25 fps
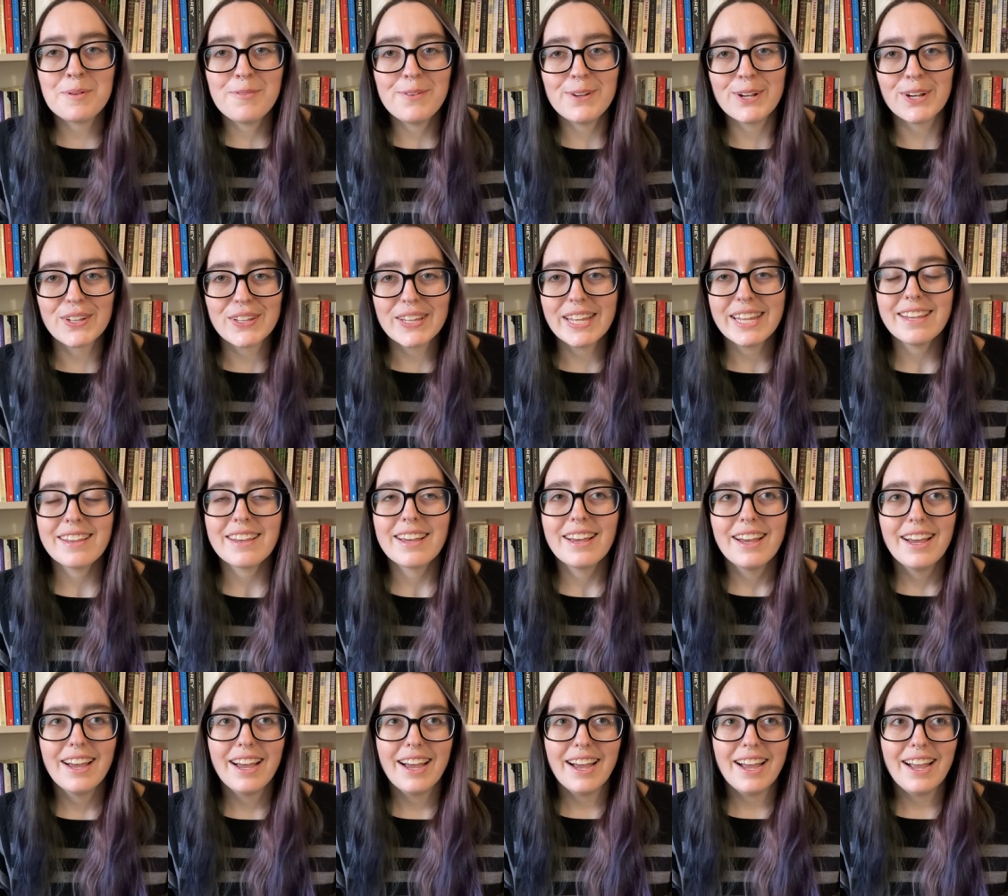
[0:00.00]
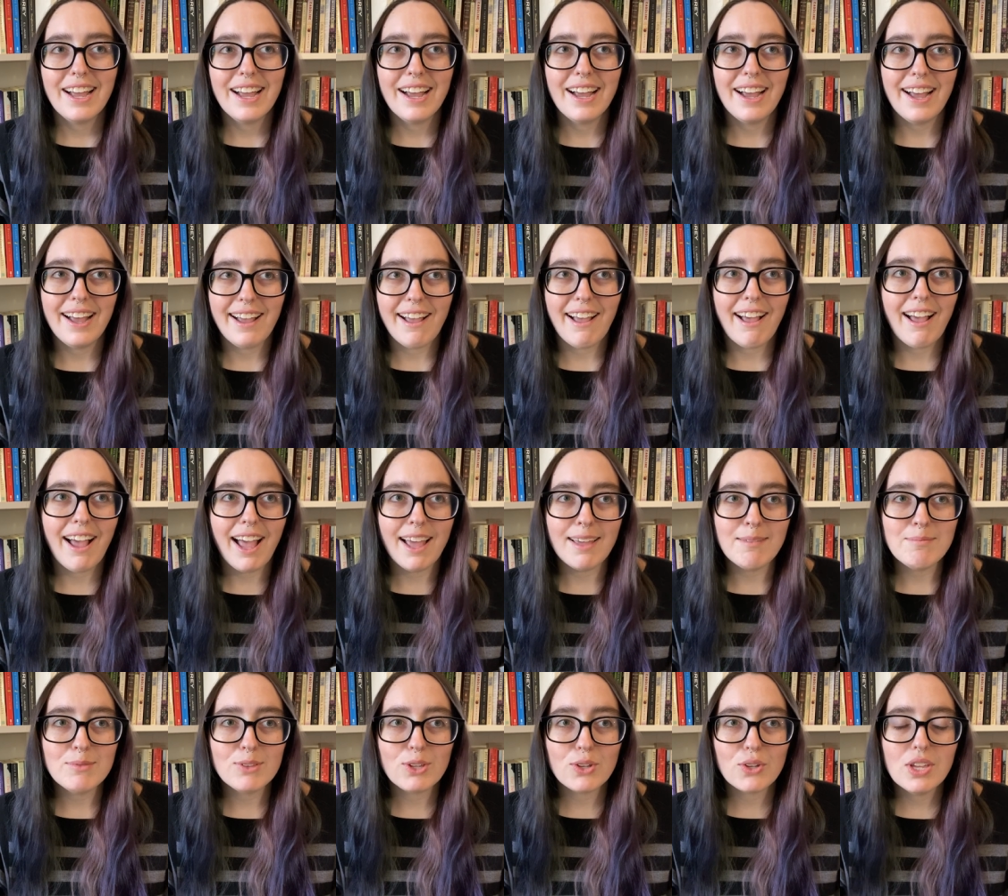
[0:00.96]
feel like
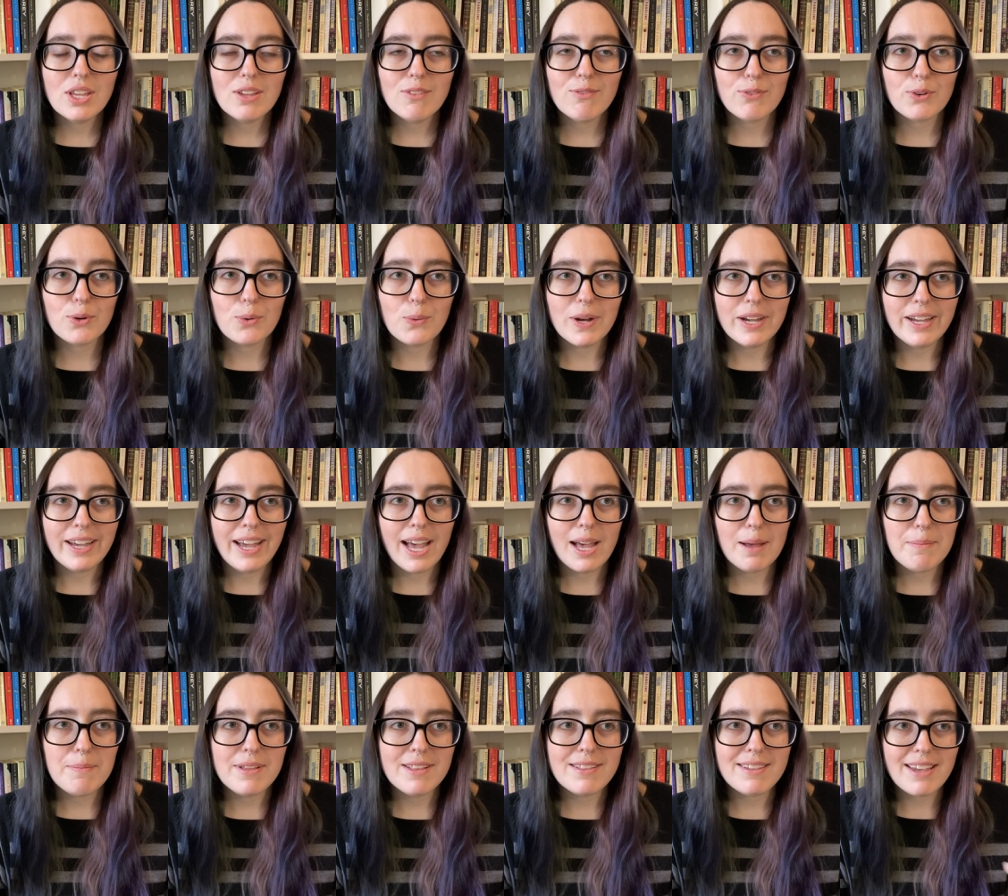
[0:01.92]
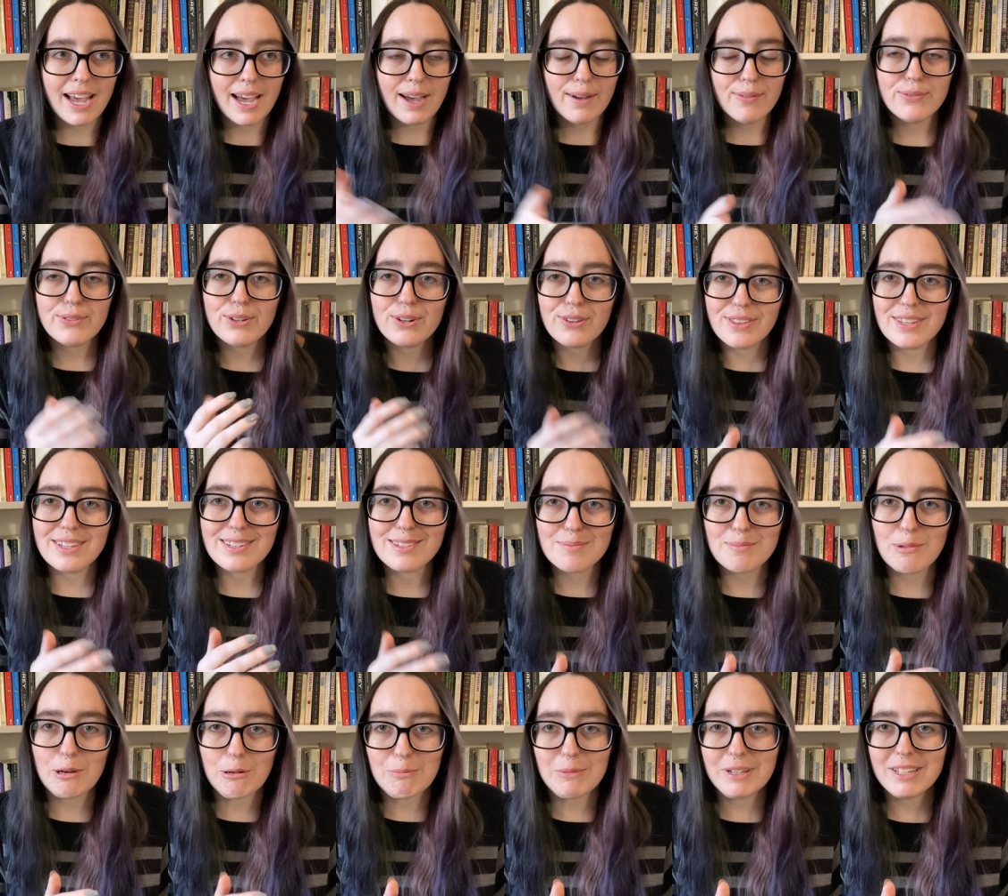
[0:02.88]
I'm looking for what happened after this
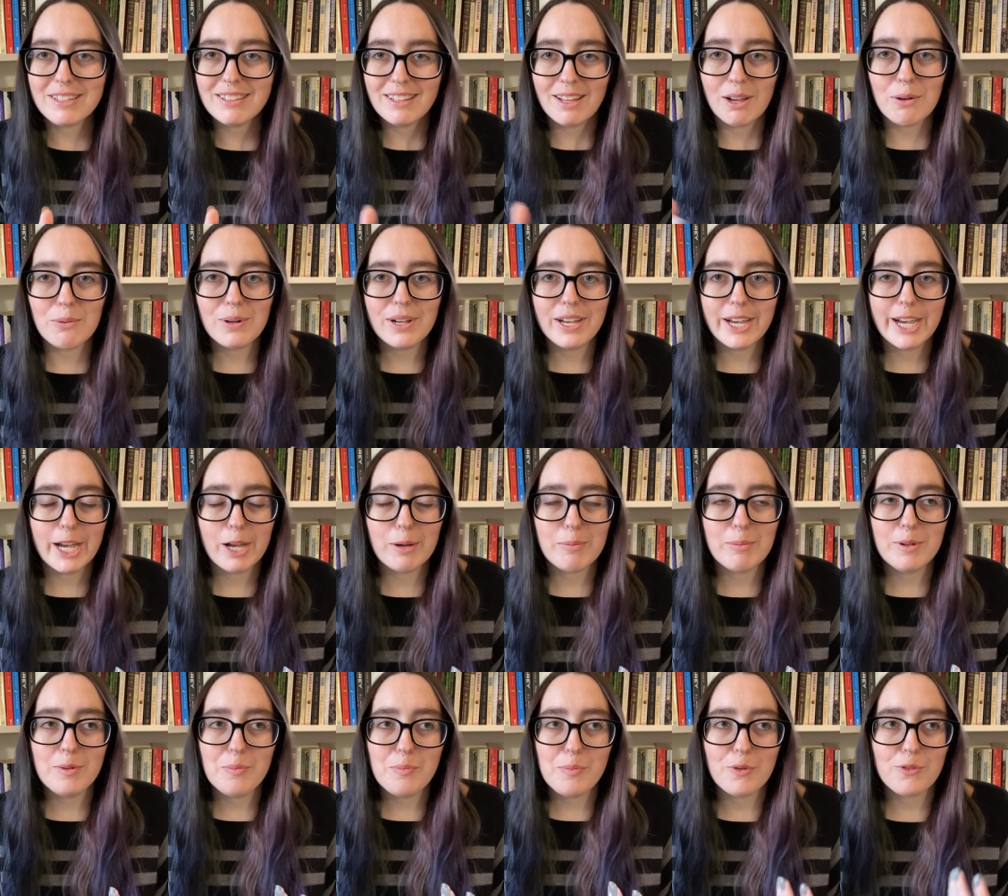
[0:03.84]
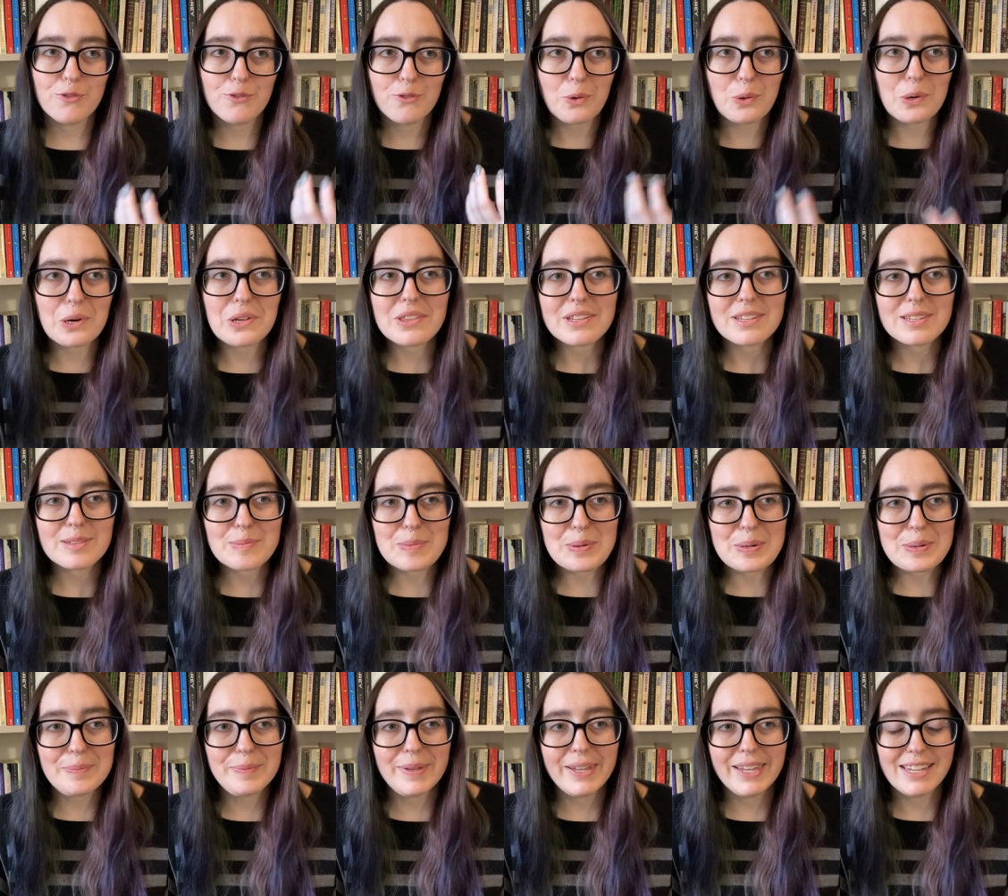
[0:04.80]
moment, not what happened before this
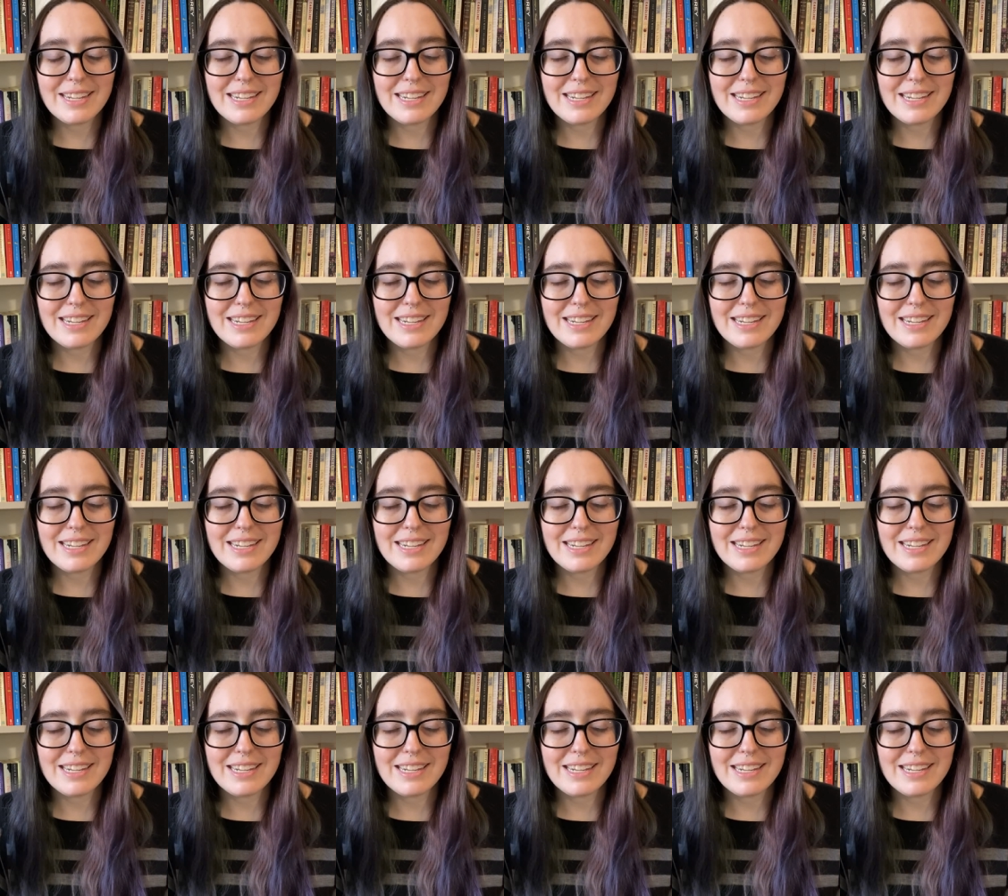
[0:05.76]
moment.